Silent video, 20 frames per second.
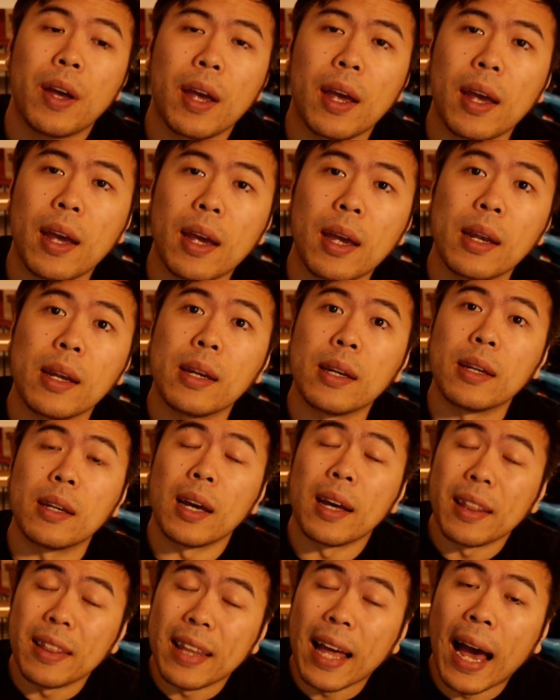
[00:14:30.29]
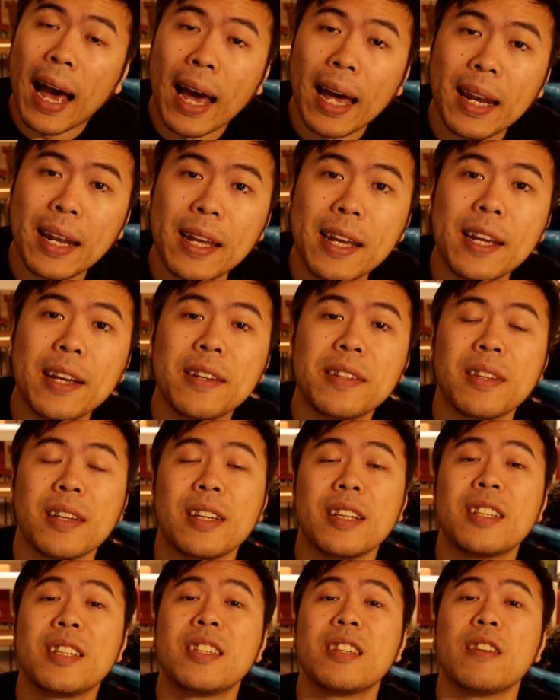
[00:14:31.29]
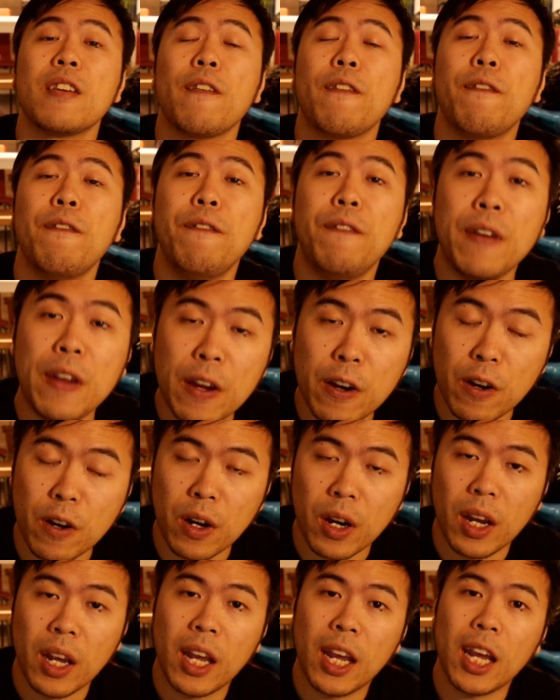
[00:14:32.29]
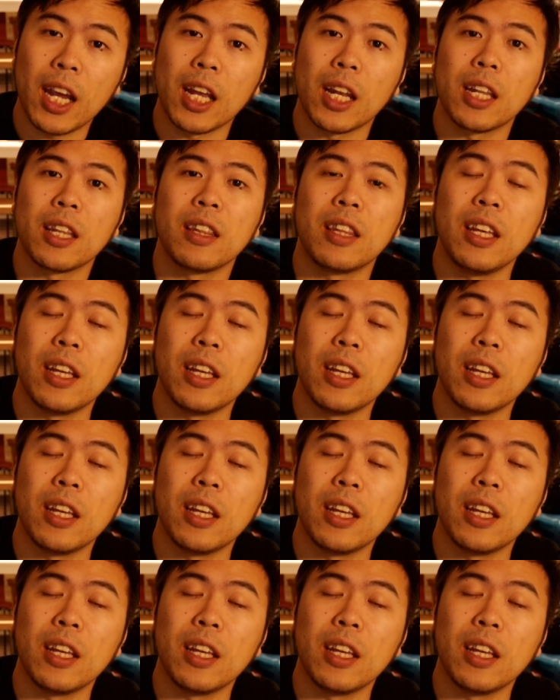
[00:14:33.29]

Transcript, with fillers: and that is a severe hit.